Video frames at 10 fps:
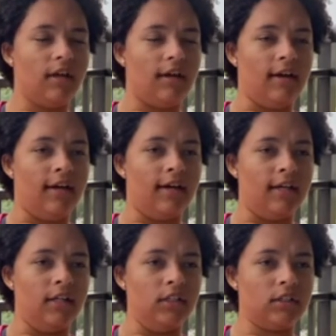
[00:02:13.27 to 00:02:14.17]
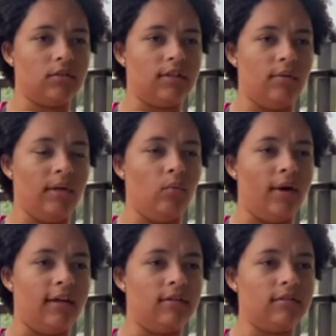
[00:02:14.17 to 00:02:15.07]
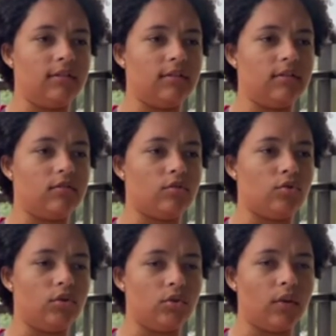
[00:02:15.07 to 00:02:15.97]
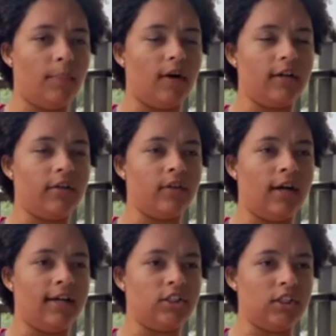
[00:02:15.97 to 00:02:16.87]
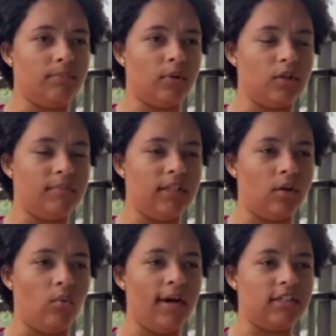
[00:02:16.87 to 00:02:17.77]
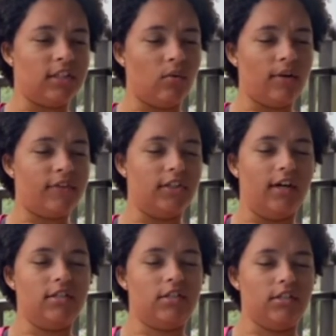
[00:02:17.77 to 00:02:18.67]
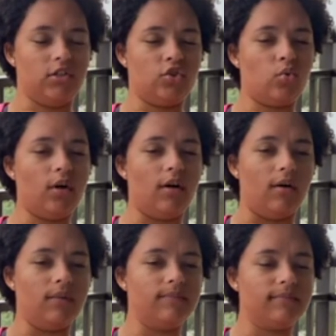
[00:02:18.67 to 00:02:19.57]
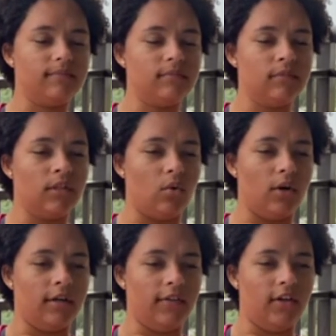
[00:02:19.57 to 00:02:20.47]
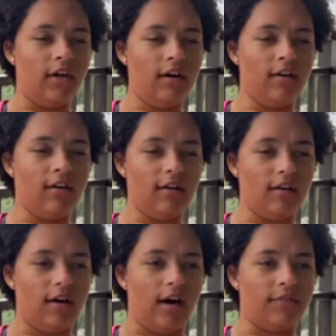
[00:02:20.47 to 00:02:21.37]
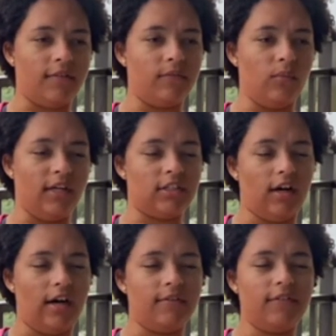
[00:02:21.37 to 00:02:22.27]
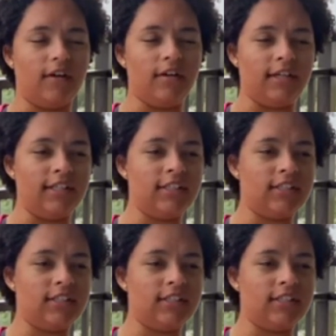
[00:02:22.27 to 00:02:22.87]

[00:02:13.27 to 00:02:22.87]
and then we went through the parking lot, and she pulled me away. She's like, what if your dog sees a squirrel or another dog when it's off of harness?